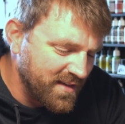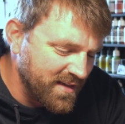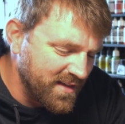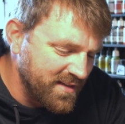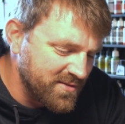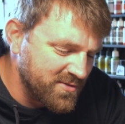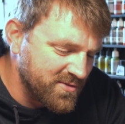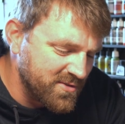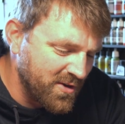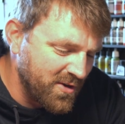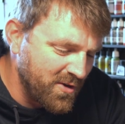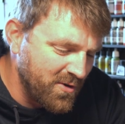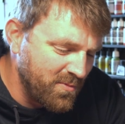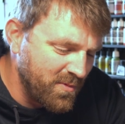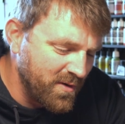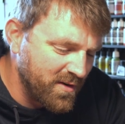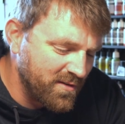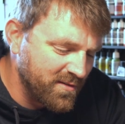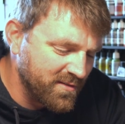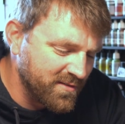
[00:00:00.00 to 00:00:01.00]
and so
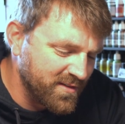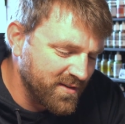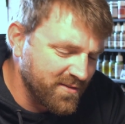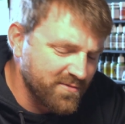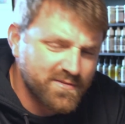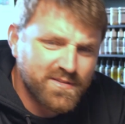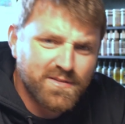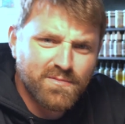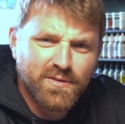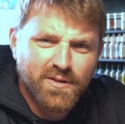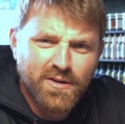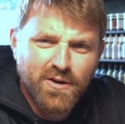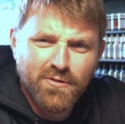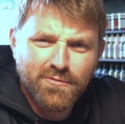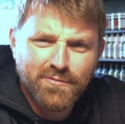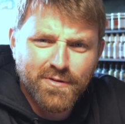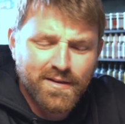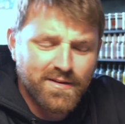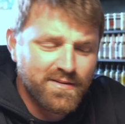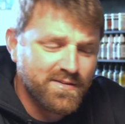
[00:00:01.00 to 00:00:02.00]
when I go and see my
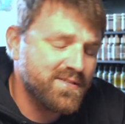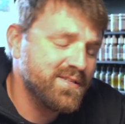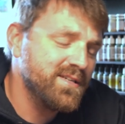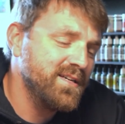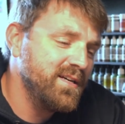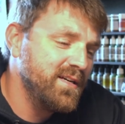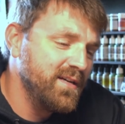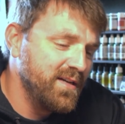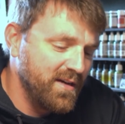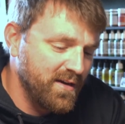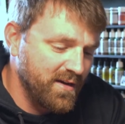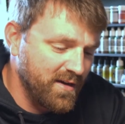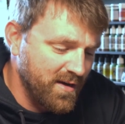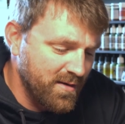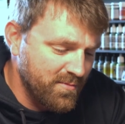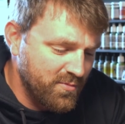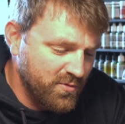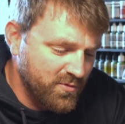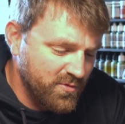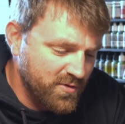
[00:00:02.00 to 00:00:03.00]
girlfriend
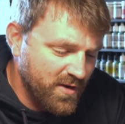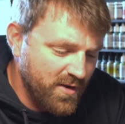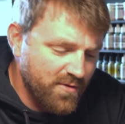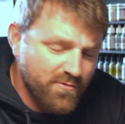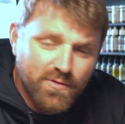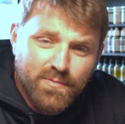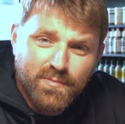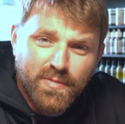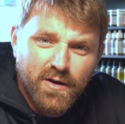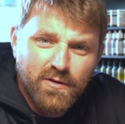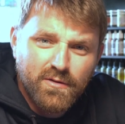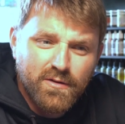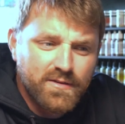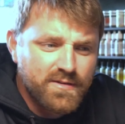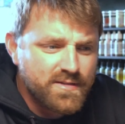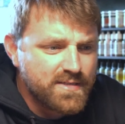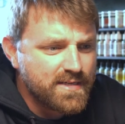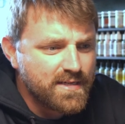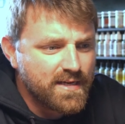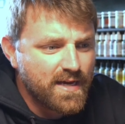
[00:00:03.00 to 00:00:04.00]
abroad over in
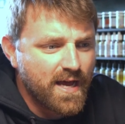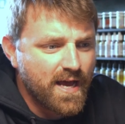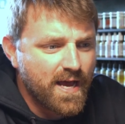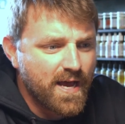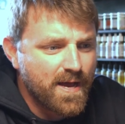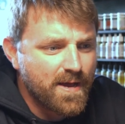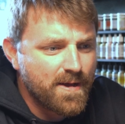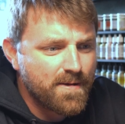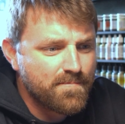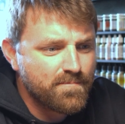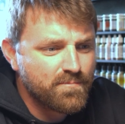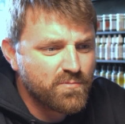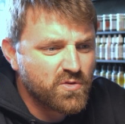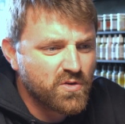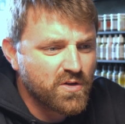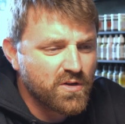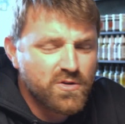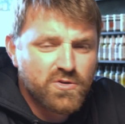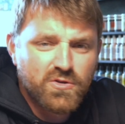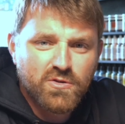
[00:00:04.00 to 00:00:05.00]
Poland, kind
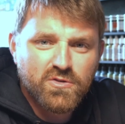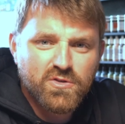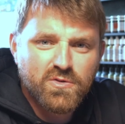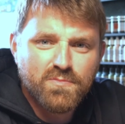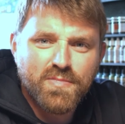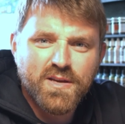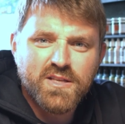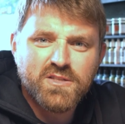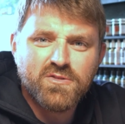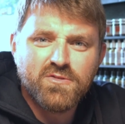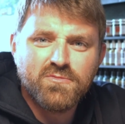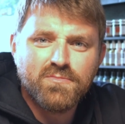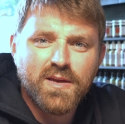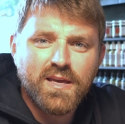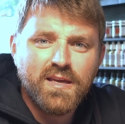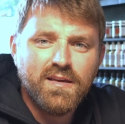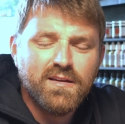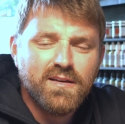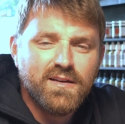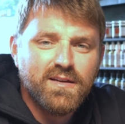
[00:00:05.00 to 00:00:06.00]
of took some bits with
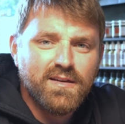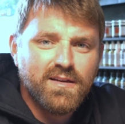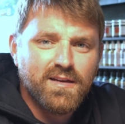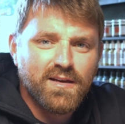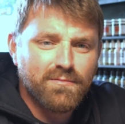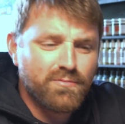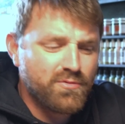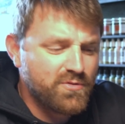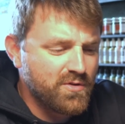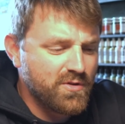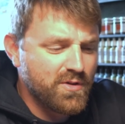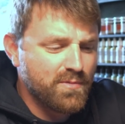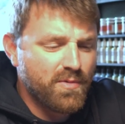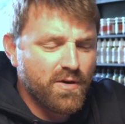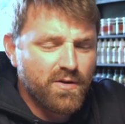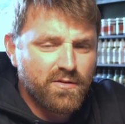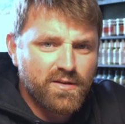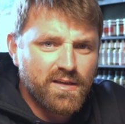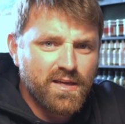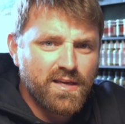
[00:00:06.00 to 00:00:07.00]
me. I took the
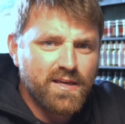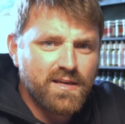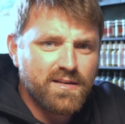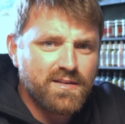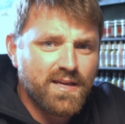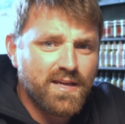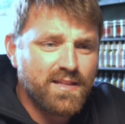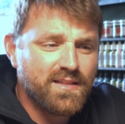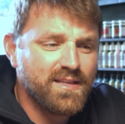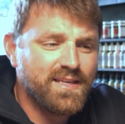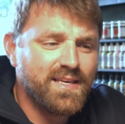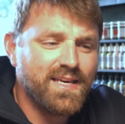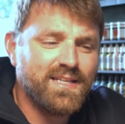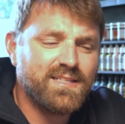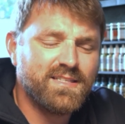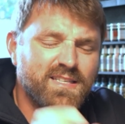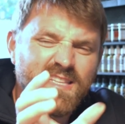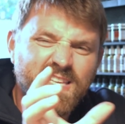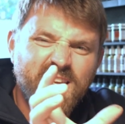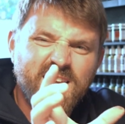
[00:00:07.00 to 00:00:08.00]
bogie and the
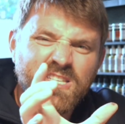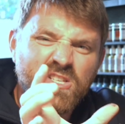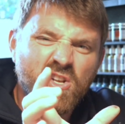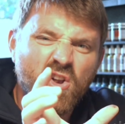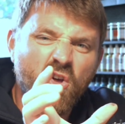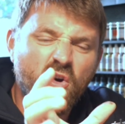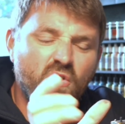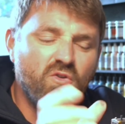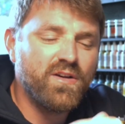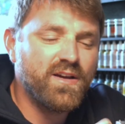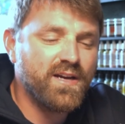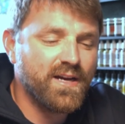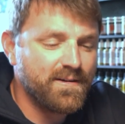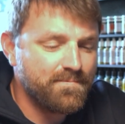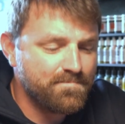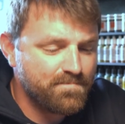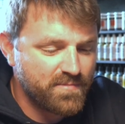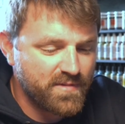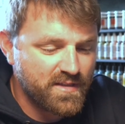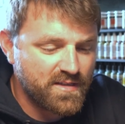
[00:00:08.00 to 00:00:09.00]
kit, and the kit's longer.
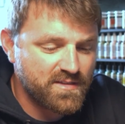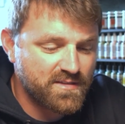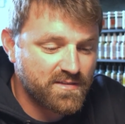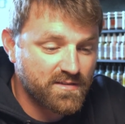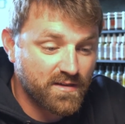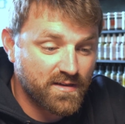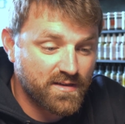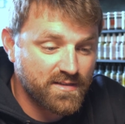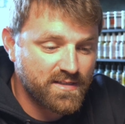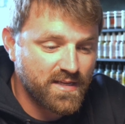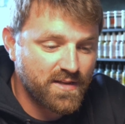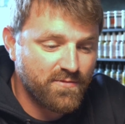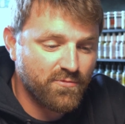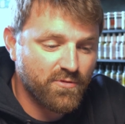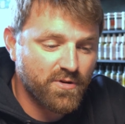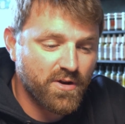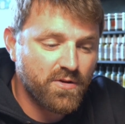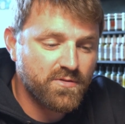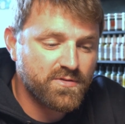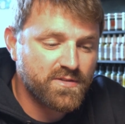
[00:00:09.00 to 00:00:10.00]
It's, like I said,
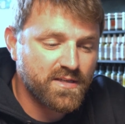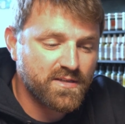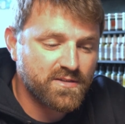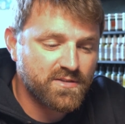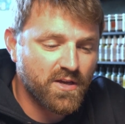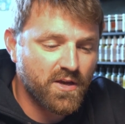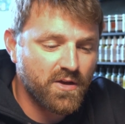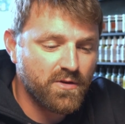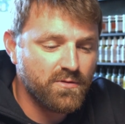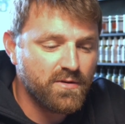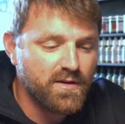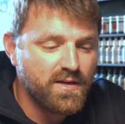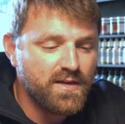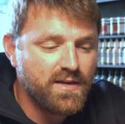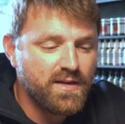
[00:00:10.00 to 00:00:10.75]
for an 060,